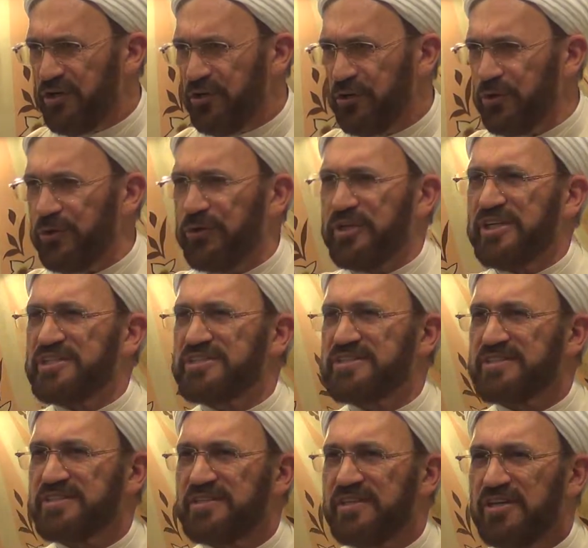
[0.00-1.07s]
who
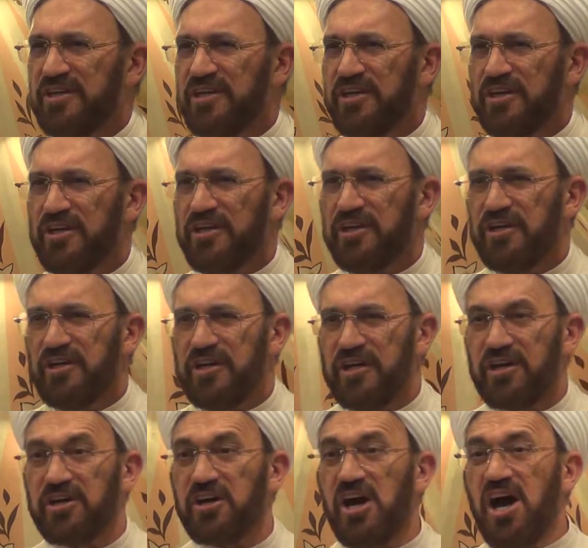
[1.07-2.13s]
is
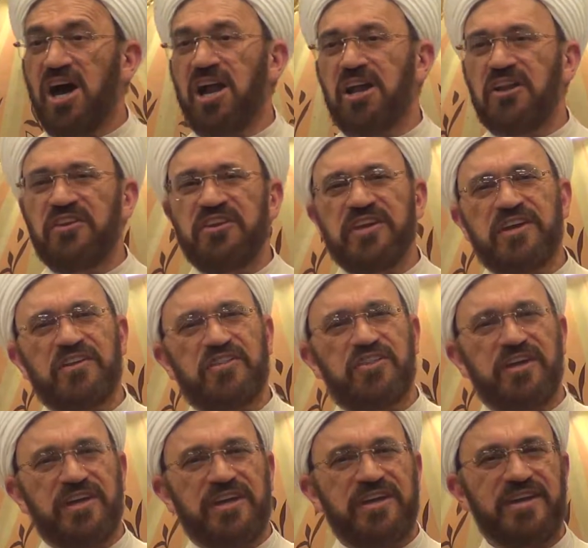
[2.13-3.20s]
heralding
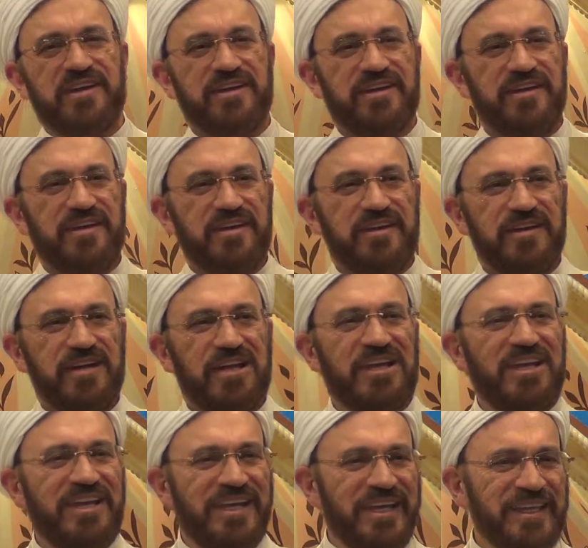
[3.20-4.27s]
the
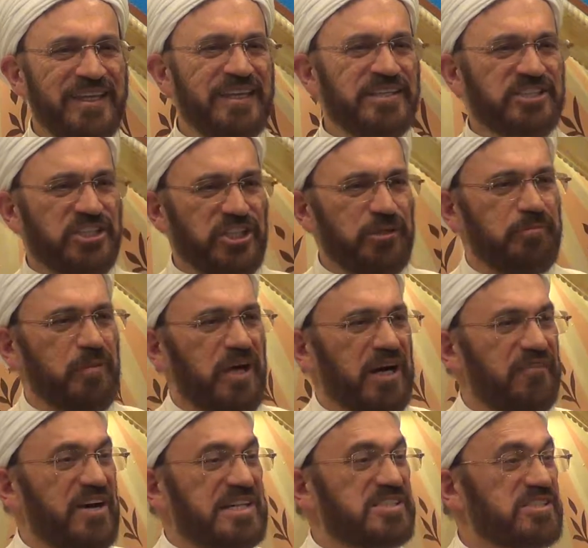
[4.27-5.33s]
leadership
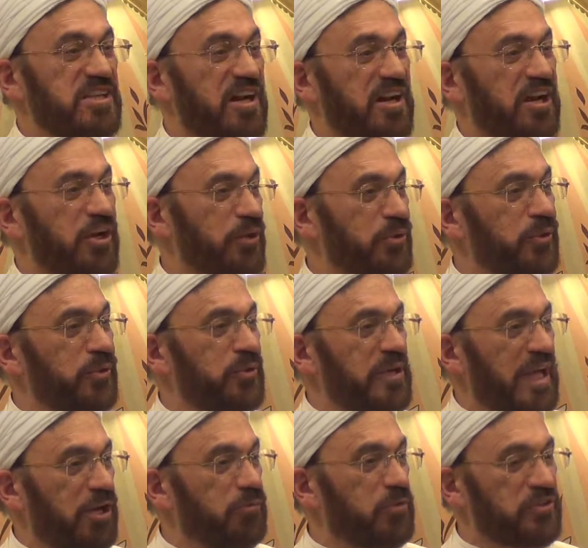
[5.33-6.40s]
of As-Salihun,
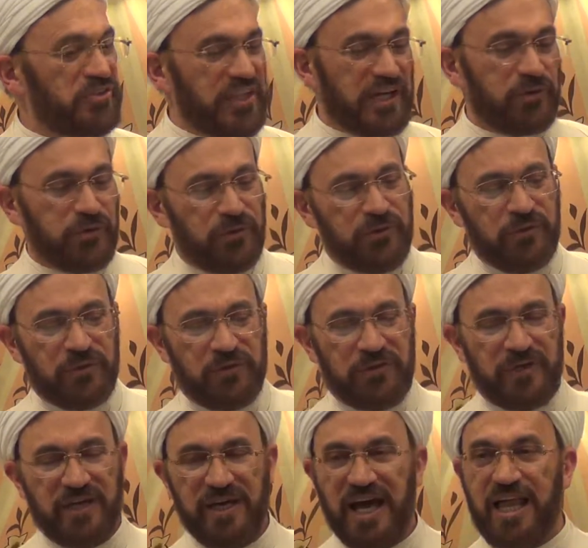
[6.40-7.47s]
Al-Muttaqoon,
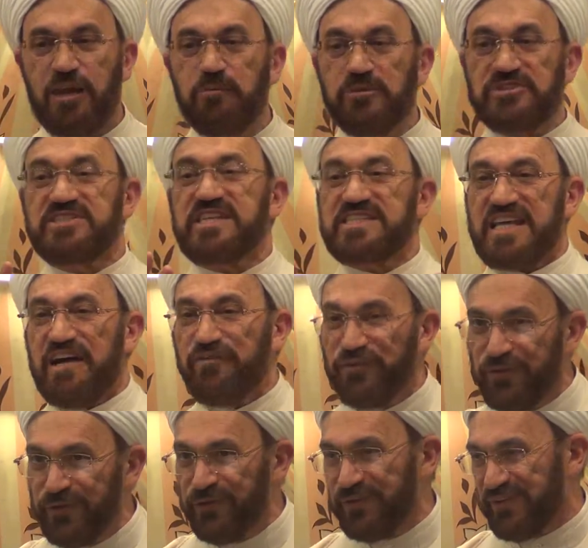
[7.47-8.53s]

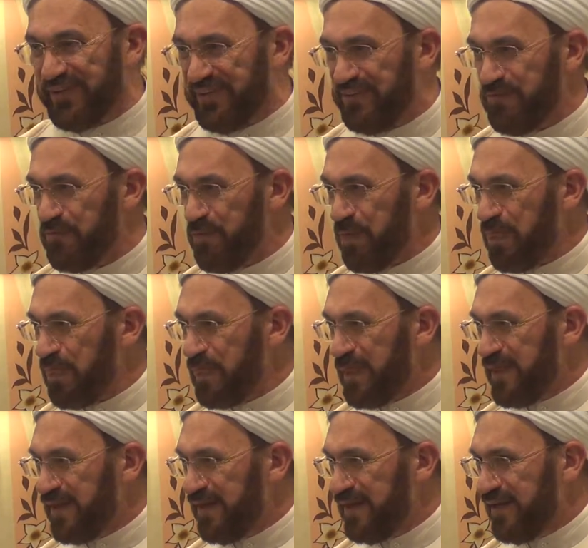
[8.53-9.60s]
Al-Mustaz'afoon.
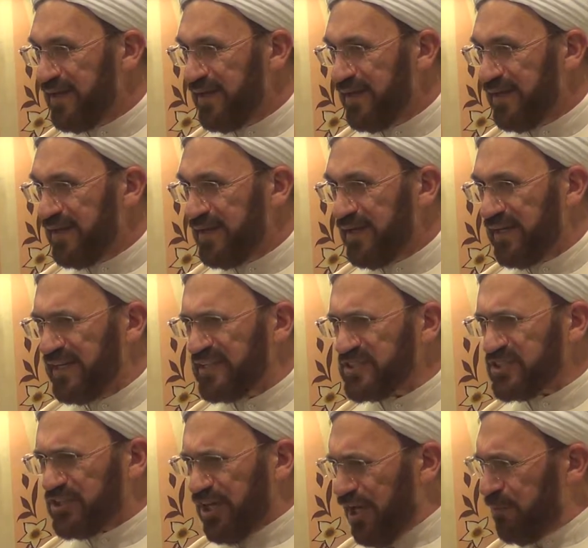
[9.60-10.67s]
He
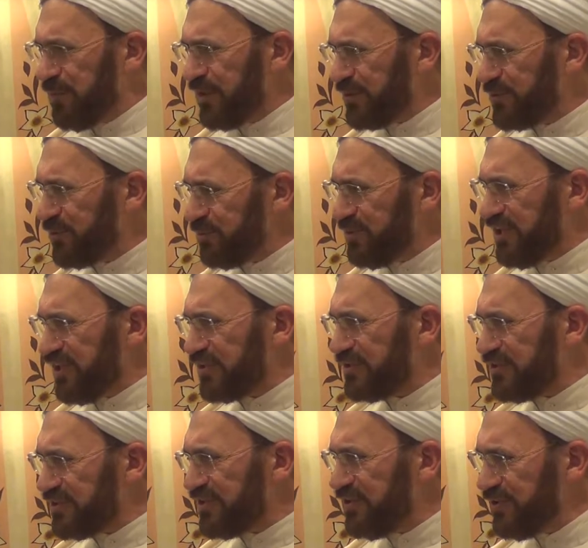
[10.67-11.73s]
is coming to be a
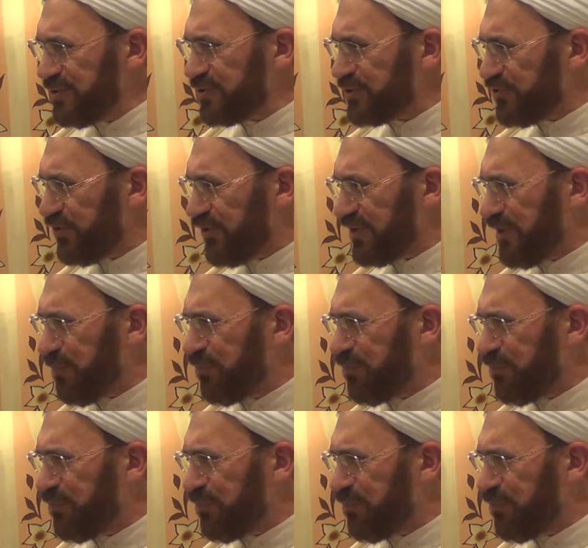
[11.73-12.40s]
good news for the